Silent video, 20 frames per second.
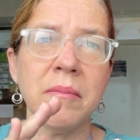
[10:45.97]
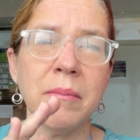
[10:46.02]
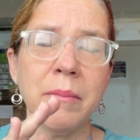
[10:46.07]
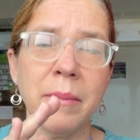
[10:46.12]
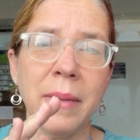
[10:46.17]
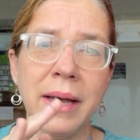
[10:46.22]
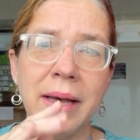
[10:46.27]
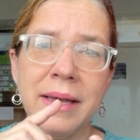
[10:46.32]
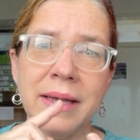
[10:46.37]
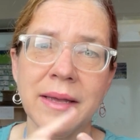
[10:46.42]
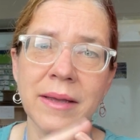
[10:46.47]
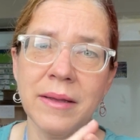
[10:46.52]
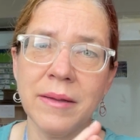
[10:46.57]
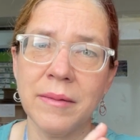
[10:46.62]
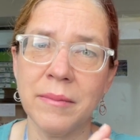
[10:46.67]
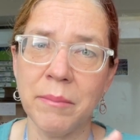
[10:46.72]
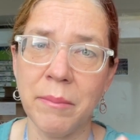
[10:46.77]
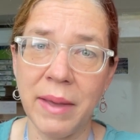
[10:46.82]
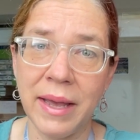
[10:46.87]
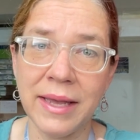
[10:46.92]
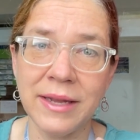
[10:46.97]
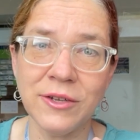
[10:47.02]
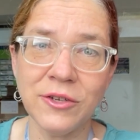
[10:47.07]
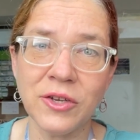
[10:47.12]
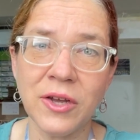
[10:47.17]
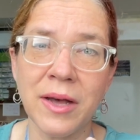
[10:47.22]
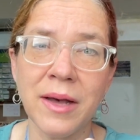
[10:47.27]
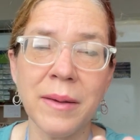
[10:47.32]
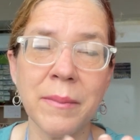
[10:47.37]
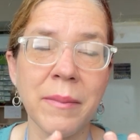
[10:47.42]
my main
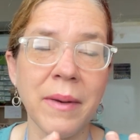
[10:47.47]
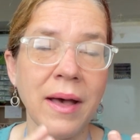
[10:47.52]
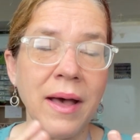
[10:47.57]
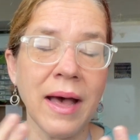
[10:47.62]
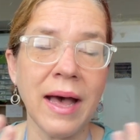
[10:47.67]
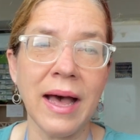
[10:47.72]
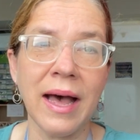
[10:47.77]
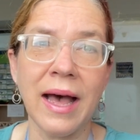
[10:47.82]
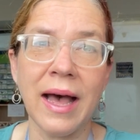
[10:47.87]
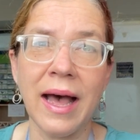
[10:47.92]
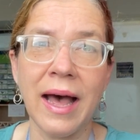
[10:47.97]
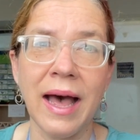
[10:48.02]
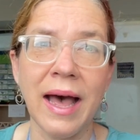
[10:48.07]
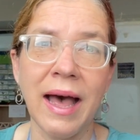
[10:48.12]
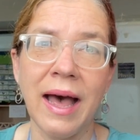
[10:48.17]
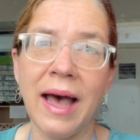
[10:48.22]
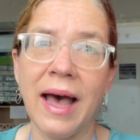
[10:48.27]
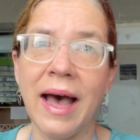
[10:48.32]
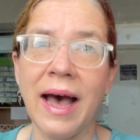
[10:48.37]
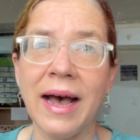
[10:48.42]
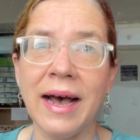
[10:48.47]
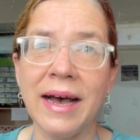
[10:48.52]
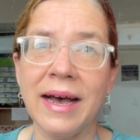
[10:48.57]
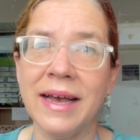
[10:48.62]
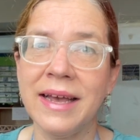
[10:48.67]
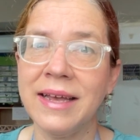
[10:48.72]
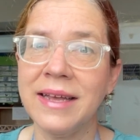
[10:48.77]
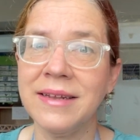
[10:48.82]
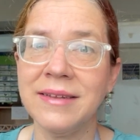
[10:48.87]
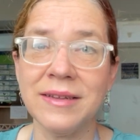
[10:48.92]
job,
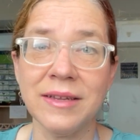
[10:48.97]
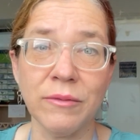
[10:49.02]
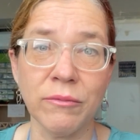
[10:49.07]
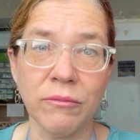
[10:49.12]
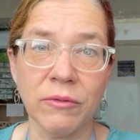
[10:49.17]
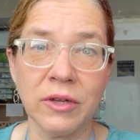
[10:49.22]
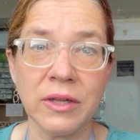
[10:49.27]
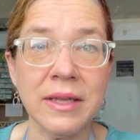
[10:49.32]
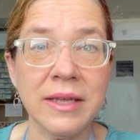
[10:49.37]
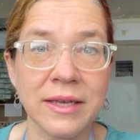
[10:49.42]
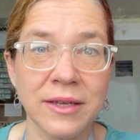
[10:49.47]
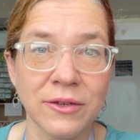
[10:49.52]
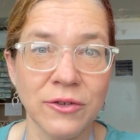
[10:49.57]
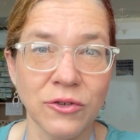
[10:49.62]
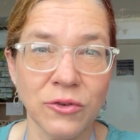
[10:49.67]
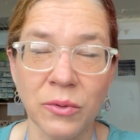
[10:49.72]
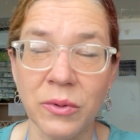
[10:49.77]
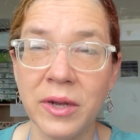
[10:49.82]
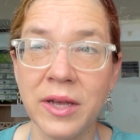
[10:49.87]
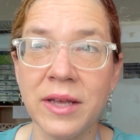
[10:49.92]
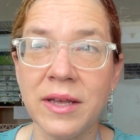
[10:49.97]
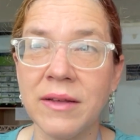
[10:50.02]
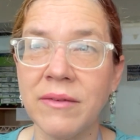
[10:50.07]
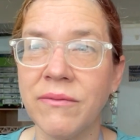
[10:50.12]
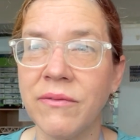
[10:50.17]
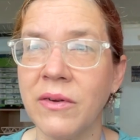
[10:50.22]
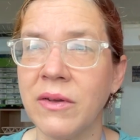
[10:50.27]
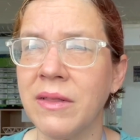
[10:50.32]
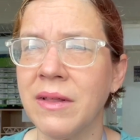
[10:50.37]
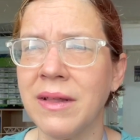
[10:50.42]
I didn't really enjoy it
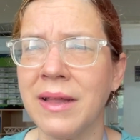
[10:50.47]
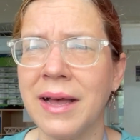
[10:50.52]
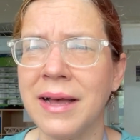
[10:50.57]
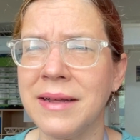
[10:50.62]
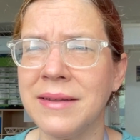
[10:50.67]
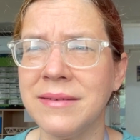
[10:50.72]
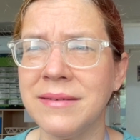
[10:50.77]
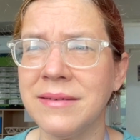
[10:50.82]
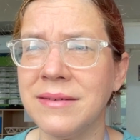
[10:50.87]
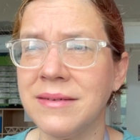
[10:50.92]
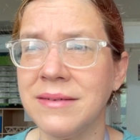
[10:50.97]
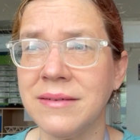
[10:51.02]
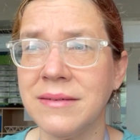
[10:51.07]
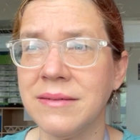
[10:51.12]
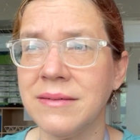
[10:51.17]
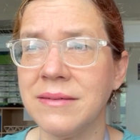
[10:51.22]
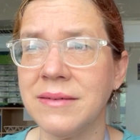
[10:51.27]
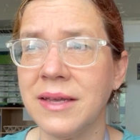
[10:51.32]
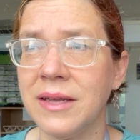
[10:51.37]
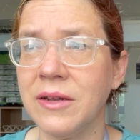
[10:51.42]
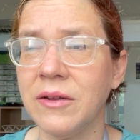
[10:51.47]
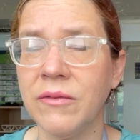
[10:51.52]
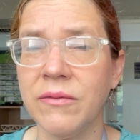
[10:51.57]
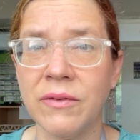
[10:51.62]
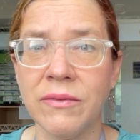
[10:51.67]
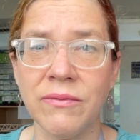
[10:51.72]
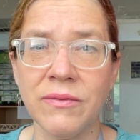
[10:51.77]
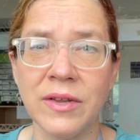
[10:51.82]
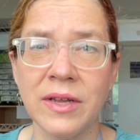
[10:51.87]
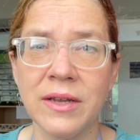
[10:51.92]
for the last 10 to
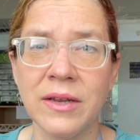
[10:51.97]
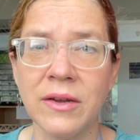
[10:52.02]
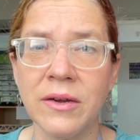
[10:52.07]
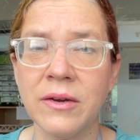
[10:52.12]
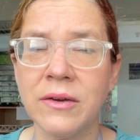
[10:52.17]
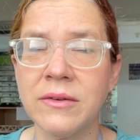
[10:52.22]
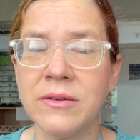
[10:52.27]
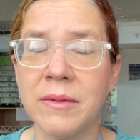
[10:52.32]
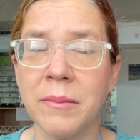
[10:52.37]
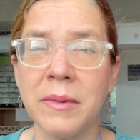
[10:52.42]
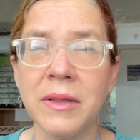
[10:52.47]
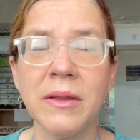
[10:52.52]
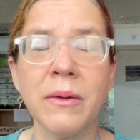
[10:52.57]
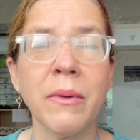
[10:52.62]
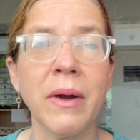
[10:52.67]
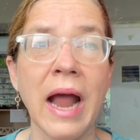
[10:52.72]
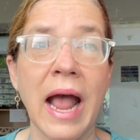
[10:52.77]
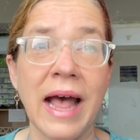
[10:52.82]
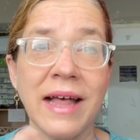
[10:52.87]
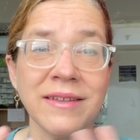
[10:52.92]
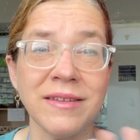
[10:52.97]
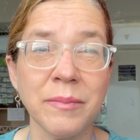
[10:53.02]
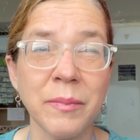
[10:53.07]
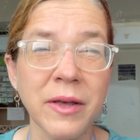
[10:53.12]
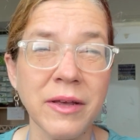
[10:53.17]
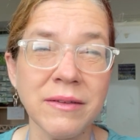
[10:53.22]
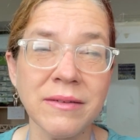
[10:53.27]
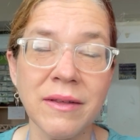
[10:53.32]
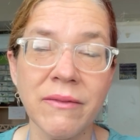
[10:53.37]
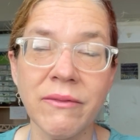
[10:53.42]
15 years. I mean, there were
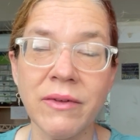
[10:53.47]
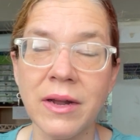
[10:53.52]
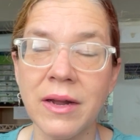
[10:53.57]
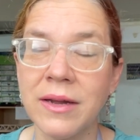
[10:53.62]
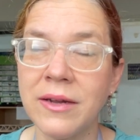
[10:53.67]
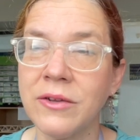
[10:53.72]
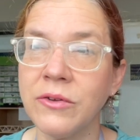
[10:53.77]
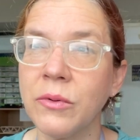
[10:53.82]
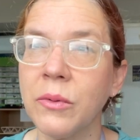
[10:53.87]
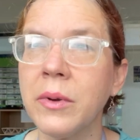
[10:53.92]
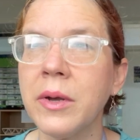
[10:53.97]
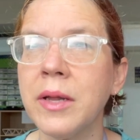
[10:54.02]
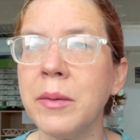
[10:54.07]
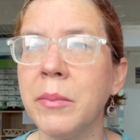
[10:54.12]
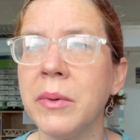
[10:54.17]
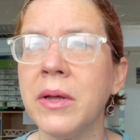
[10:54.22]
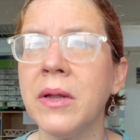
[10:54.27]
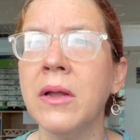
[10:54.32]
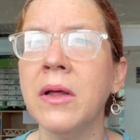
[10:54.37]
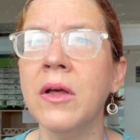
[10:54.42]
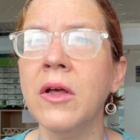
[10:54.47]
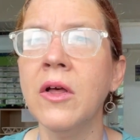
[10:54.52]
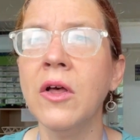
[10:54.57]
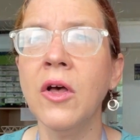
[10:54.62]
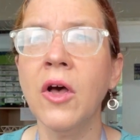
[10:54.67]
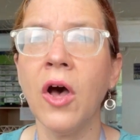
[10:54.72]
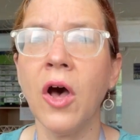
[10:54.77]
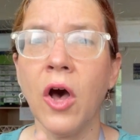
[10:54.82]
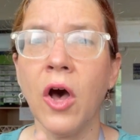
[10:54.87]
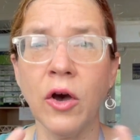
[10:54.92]
aspects of it I enjoyed, but
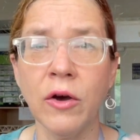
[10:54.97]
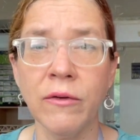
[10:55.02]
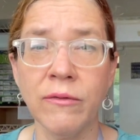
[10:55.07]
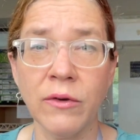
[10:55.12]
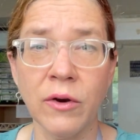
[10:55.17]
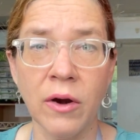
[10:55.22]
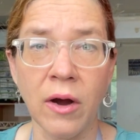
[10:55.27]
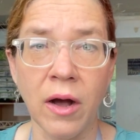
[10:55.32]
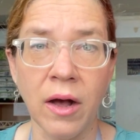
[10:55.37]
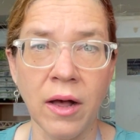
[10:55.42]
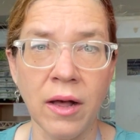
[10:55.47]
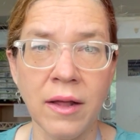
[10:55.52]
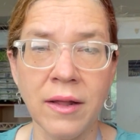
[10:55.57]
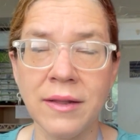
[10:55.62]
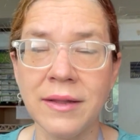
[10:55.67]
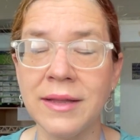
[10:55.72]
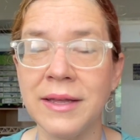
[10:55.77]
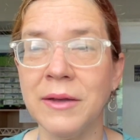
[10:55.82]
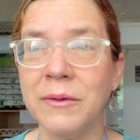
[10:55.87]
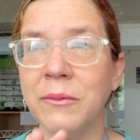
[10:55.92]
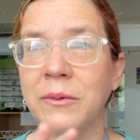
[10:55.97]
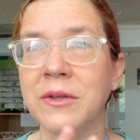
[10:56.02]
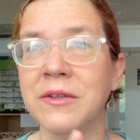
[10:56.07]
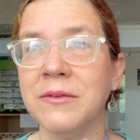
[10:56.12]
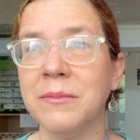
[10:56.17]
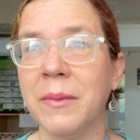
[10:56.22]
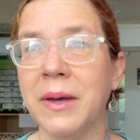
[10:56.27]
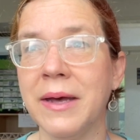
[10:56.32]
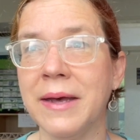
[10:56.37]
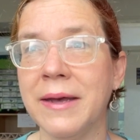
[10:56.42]
overall it was
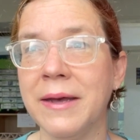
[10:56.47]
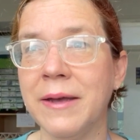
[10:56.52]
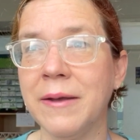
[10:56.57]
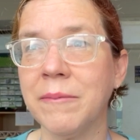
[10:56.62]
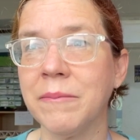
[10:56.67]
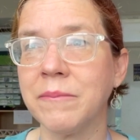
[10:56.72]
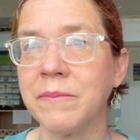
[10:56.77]
my